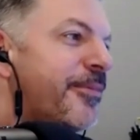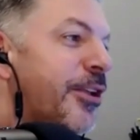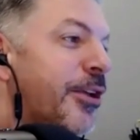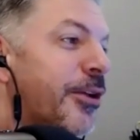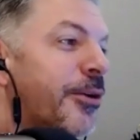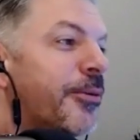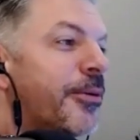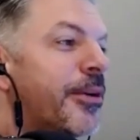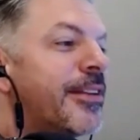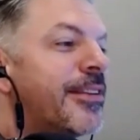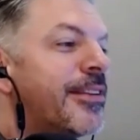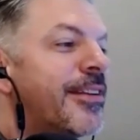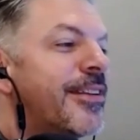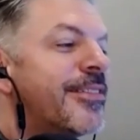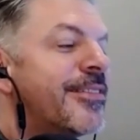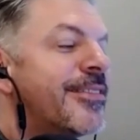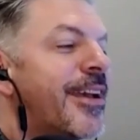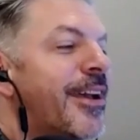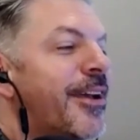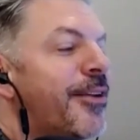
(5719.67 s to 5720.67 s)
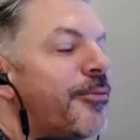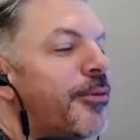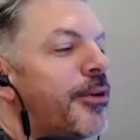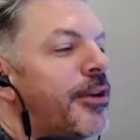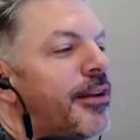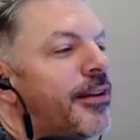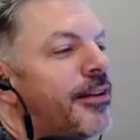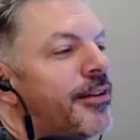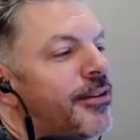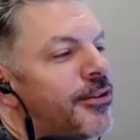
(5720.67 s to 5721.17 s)
you don't get to decide
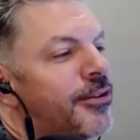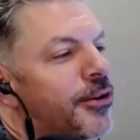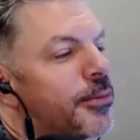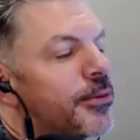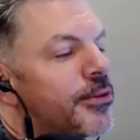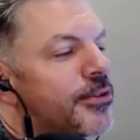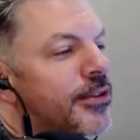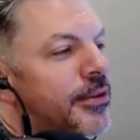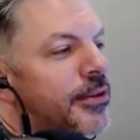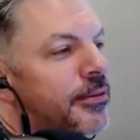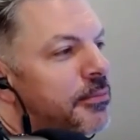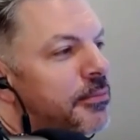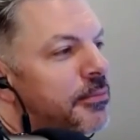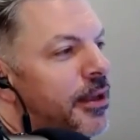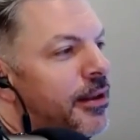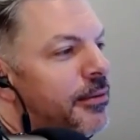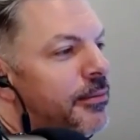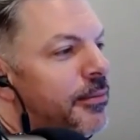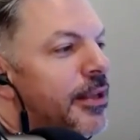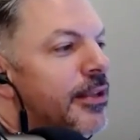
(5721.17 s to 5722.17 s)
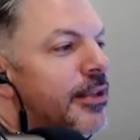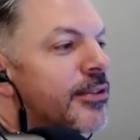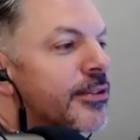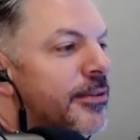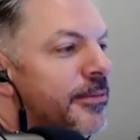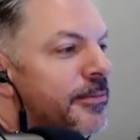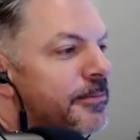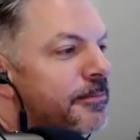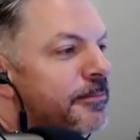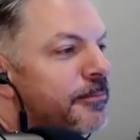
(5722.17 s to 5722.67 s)
what it interprets it and
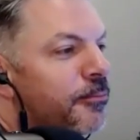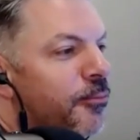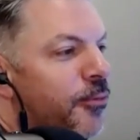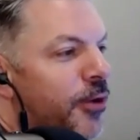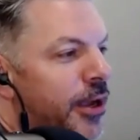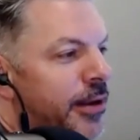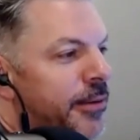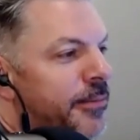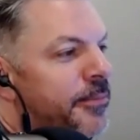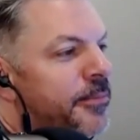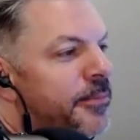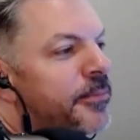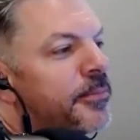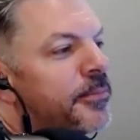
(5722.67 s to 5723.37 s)
means, right?